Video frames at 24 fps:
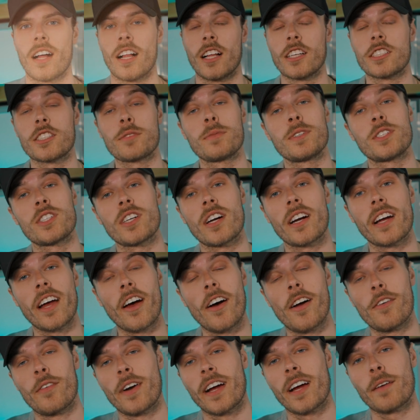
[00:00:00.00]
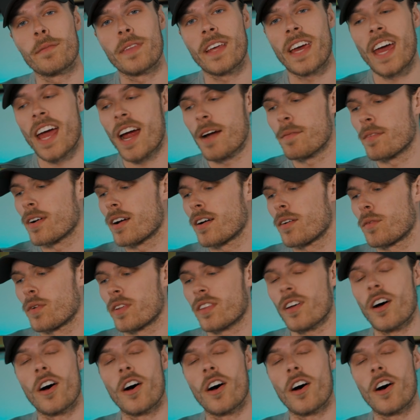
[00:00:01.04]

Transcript: I'll also be sharing how I rig up the camera with